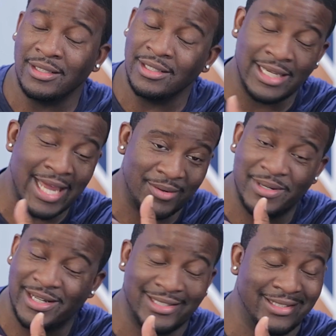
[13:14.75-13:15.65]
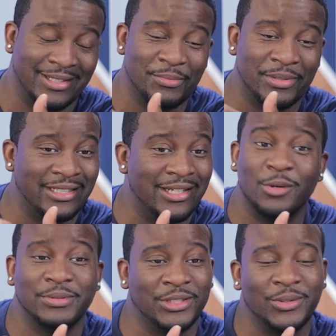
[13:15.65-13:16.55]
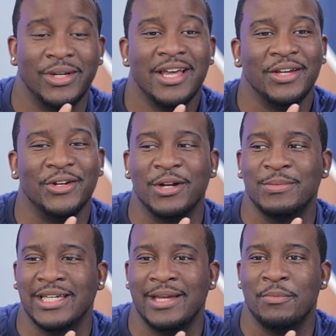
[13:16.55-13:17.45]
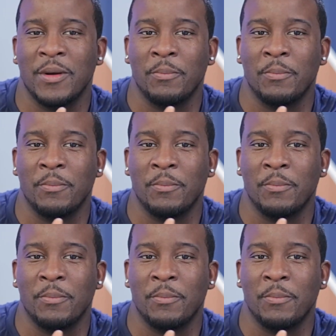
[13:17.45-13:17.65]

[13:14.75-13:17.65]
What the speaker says: in a lot of ways it can be dope too. Yeah. You know what I'm saying?